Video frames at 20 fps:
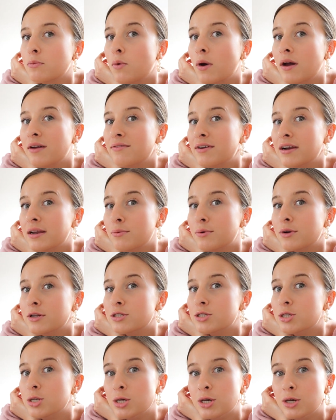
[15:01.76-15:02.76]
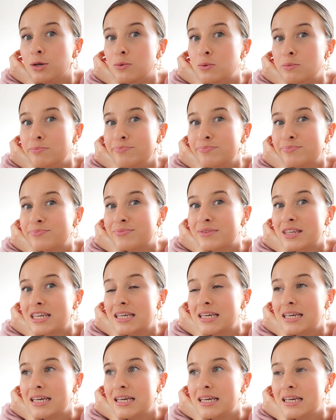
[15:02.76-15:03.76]
what I really want to do
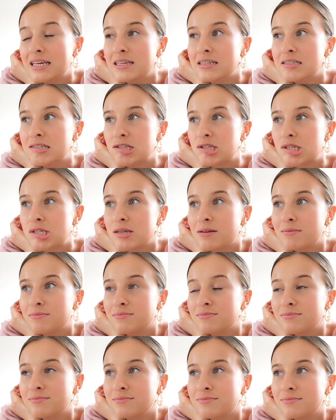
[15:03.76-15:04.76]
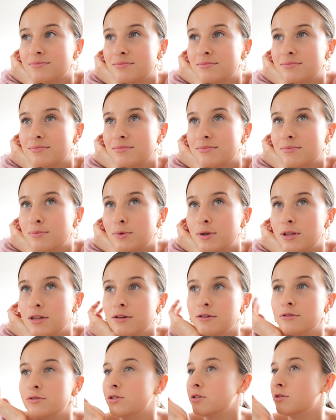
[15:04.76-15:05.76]
is one of
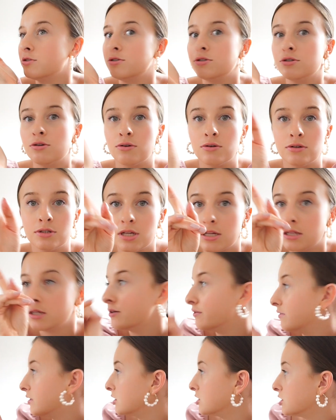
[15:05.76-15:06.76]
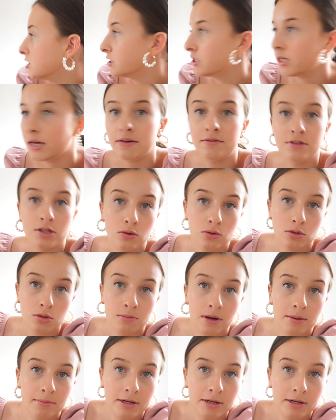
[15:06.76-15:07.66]
those shots. I think I've actually saved it onto my